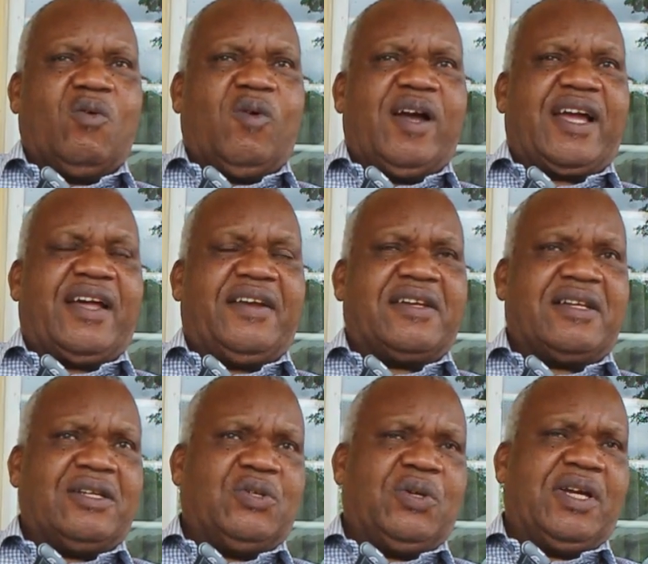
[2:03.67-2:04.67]
We are
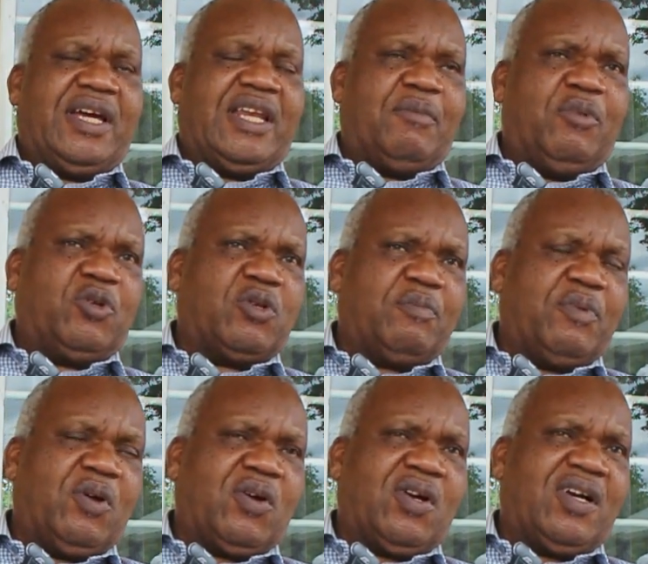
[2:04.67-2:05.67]
currently doing an ablution
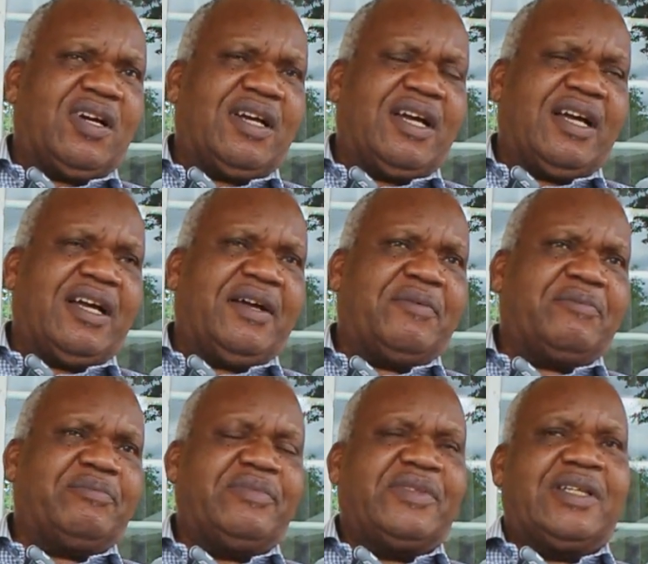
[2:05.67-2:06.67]
block
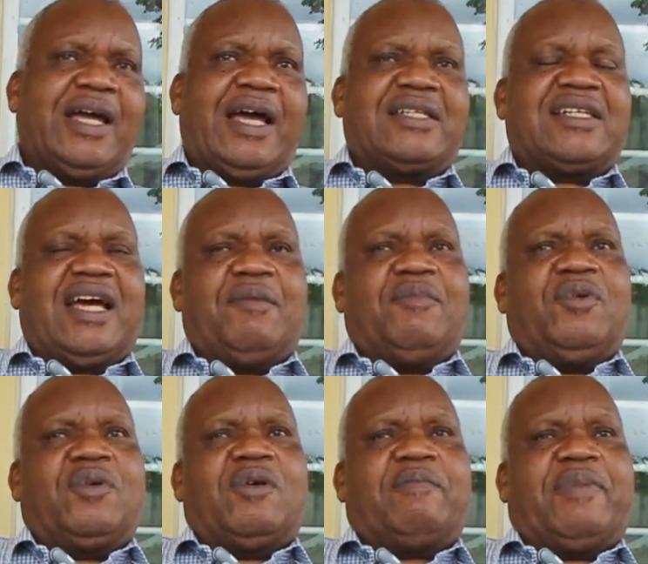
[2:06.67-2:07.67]
at
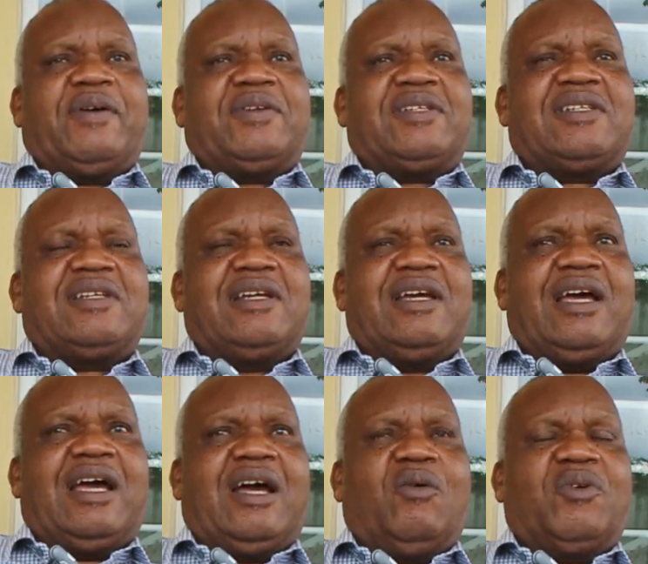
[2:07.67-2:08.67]
AMLU compound,
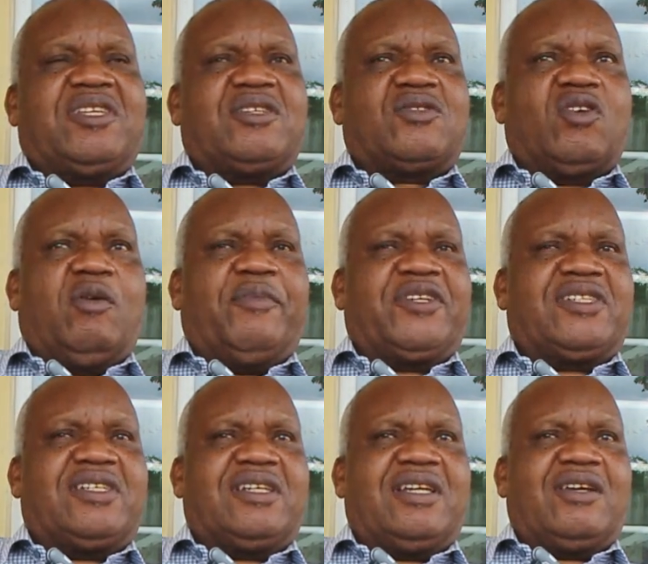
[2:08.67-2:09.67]
which is
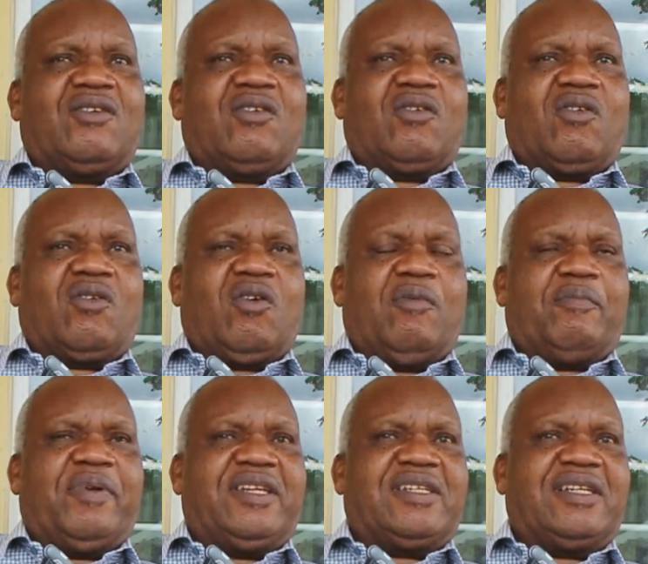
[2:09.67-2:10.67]
almost
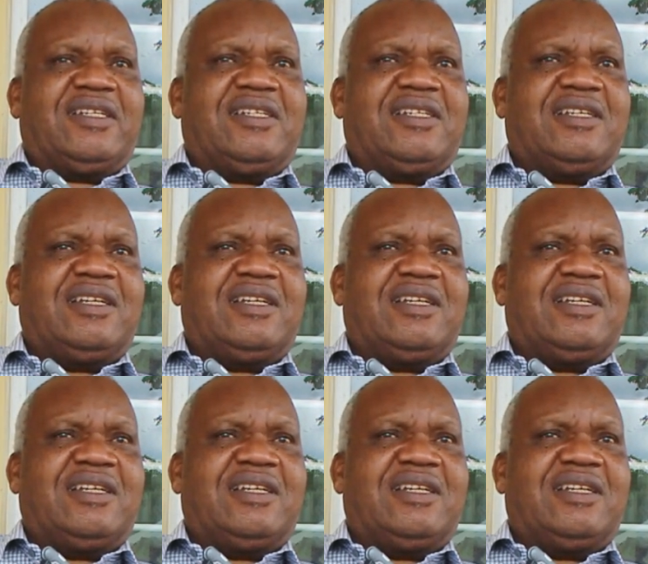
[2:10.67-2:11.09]
completed.